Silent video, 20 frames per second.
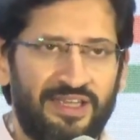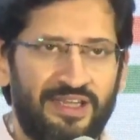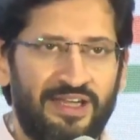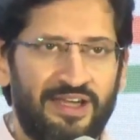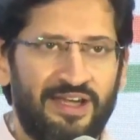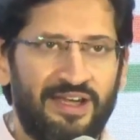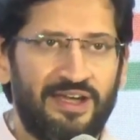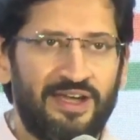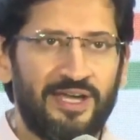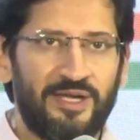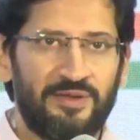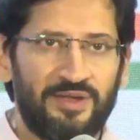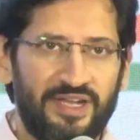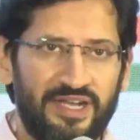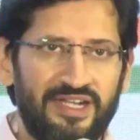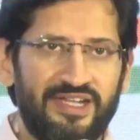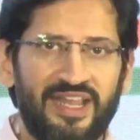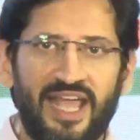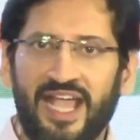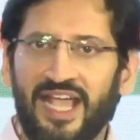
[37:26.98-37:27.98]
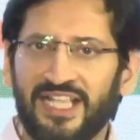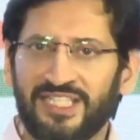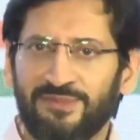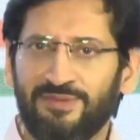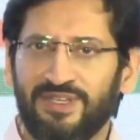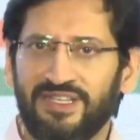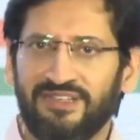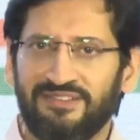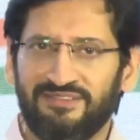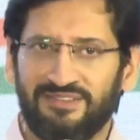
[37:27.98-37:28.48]
Uh, it has
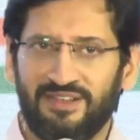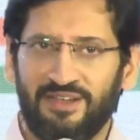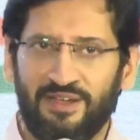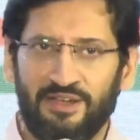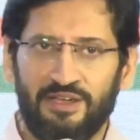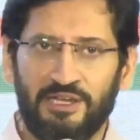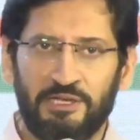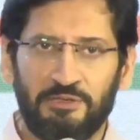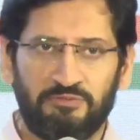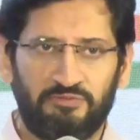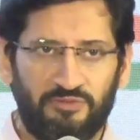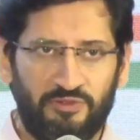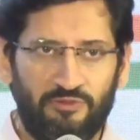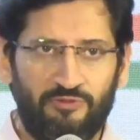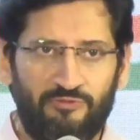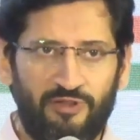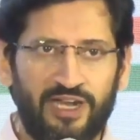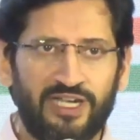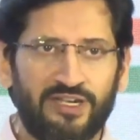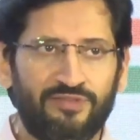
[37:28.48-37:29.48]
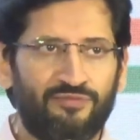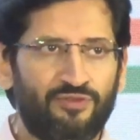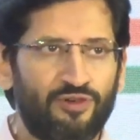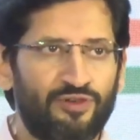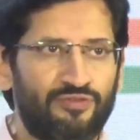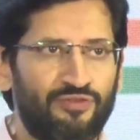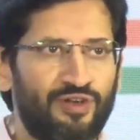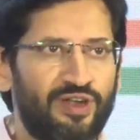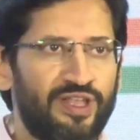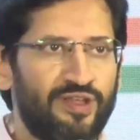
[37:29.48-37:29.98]
been uh, quite a
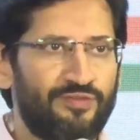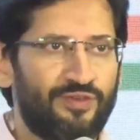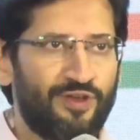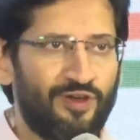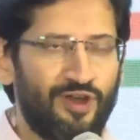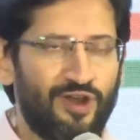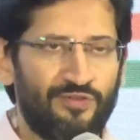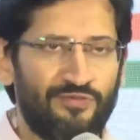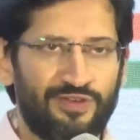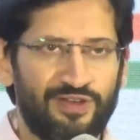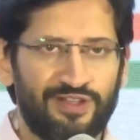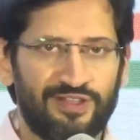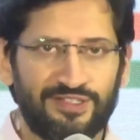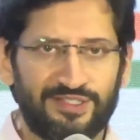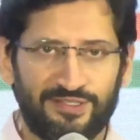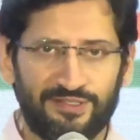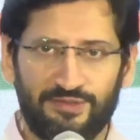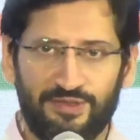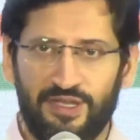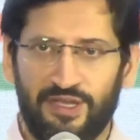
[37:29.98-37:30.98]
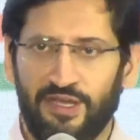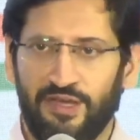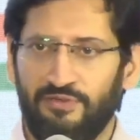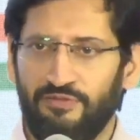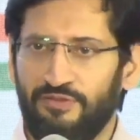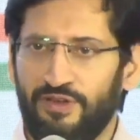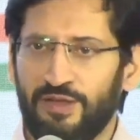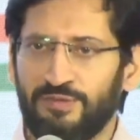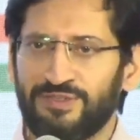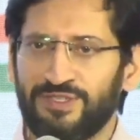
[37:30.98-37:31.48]
fruitful day for all of us. Uh,
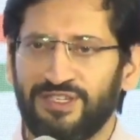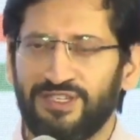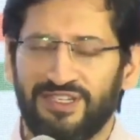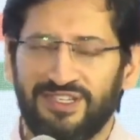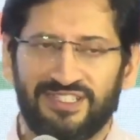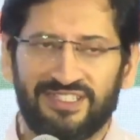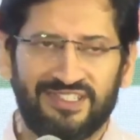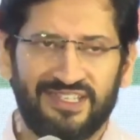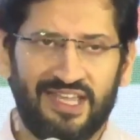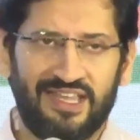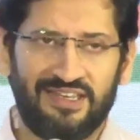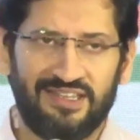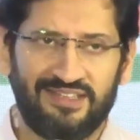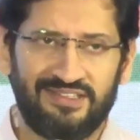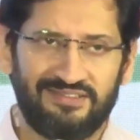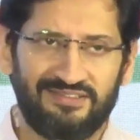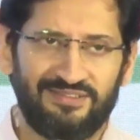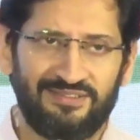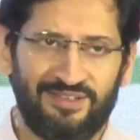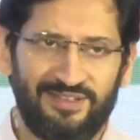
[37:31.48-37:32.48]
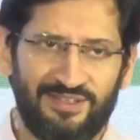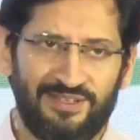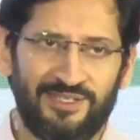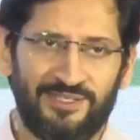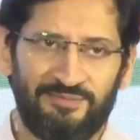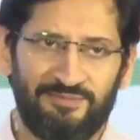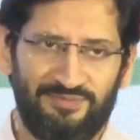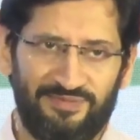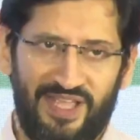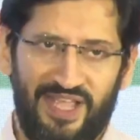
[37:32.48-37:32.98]
Vamshi Stalin uh,
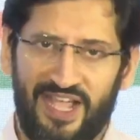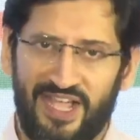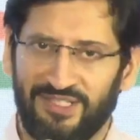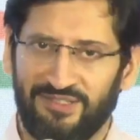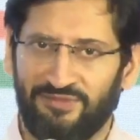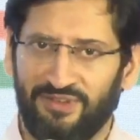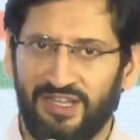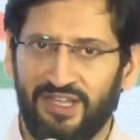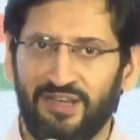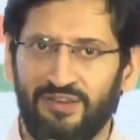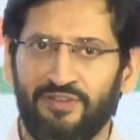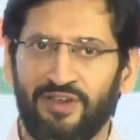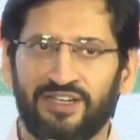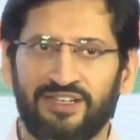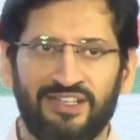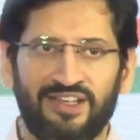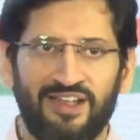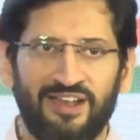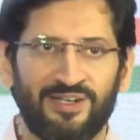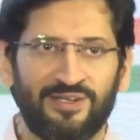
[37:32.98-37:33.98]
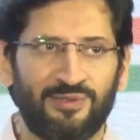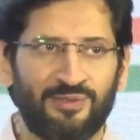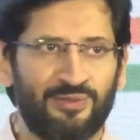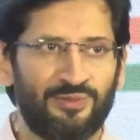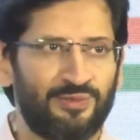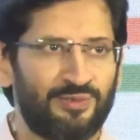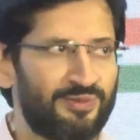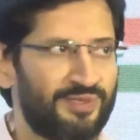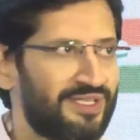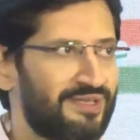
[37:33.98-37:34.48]
has really worked hard to
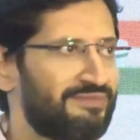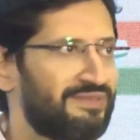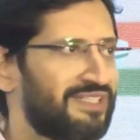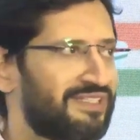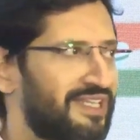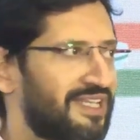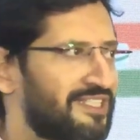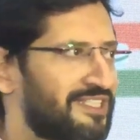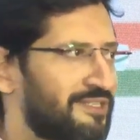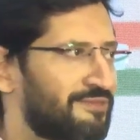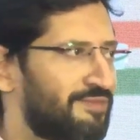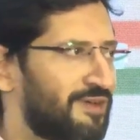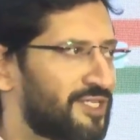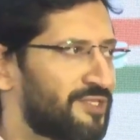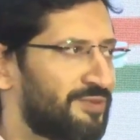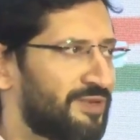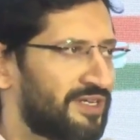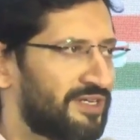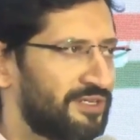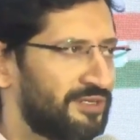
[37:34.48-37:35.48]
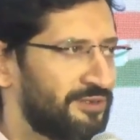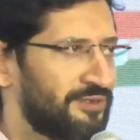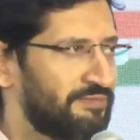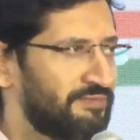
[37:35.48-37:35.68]
keep the things in perspective